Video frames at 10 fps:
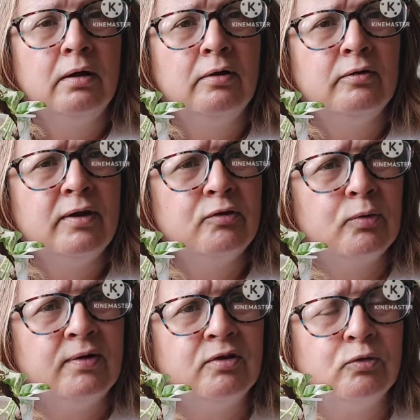I think,
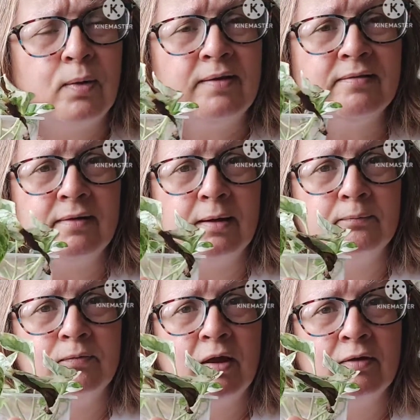2020
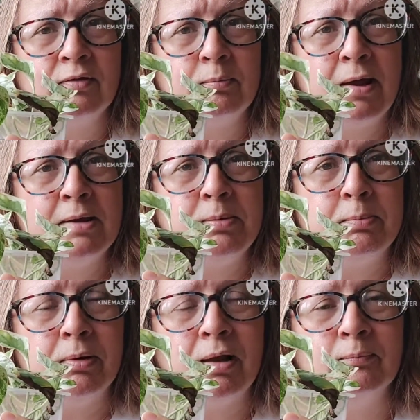as a baby
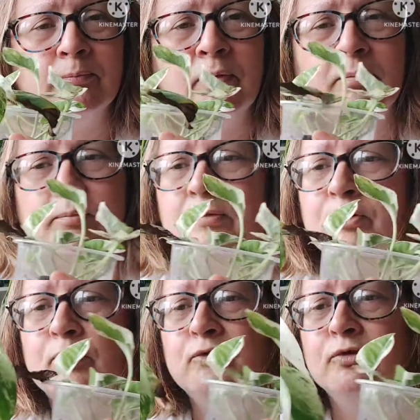plant. My
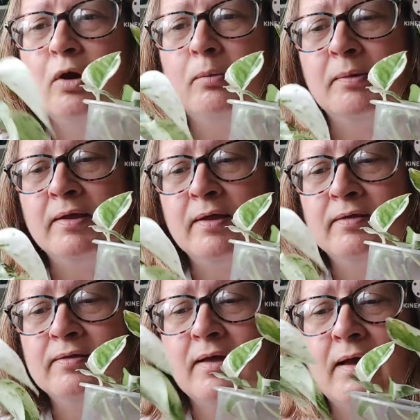daughter got me
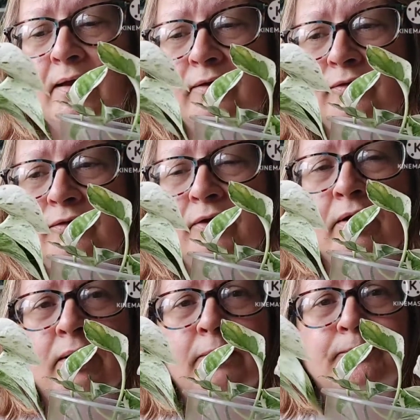this,
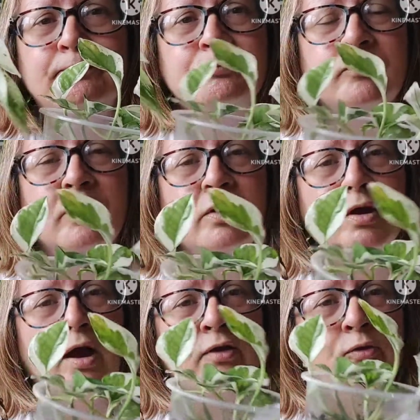and
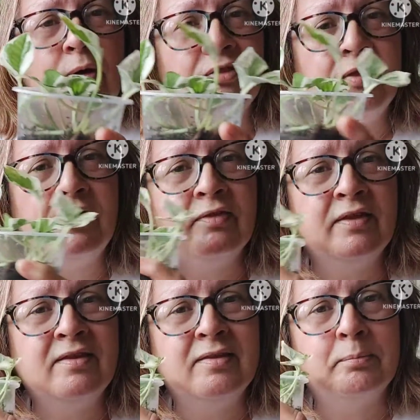so I think
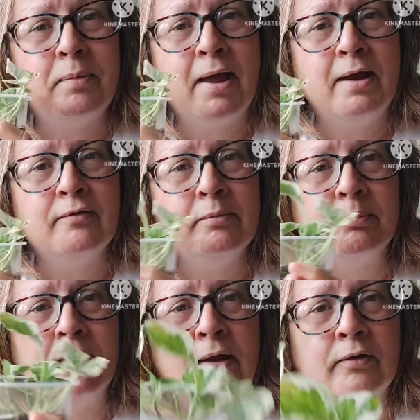this is a parent
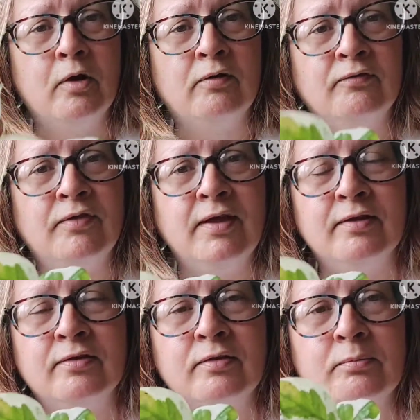plant of this
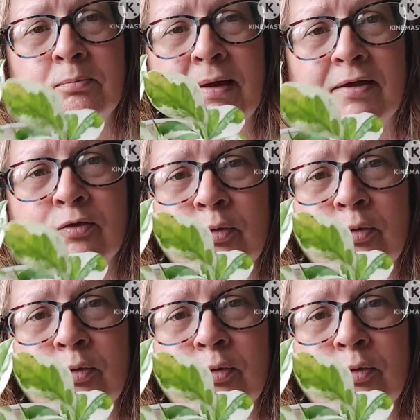mixed